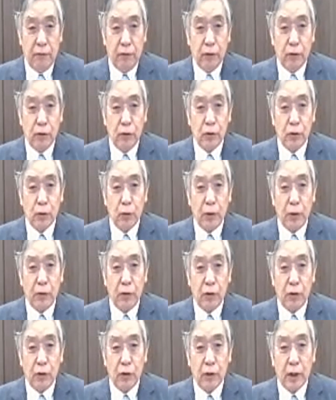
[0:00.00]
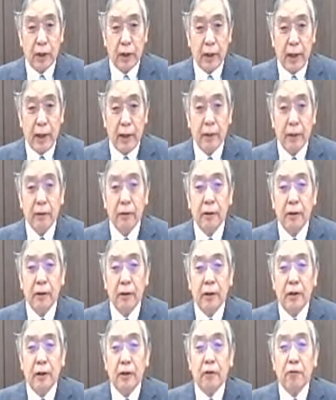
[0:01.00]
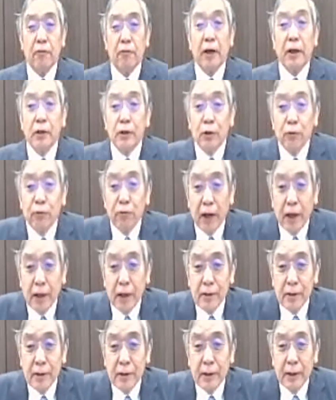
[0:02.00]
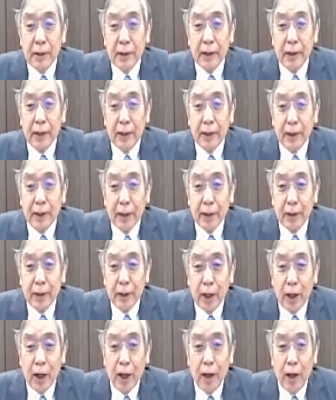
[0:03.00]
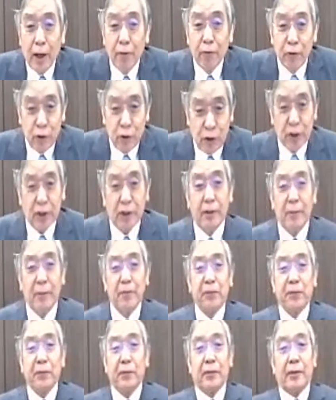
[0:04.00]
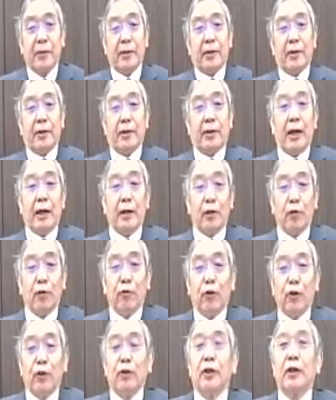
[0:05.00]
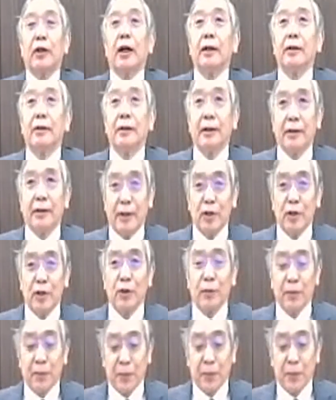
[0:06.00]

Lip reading: views with you again, face to face, in the near future. Thank you for your kind attention.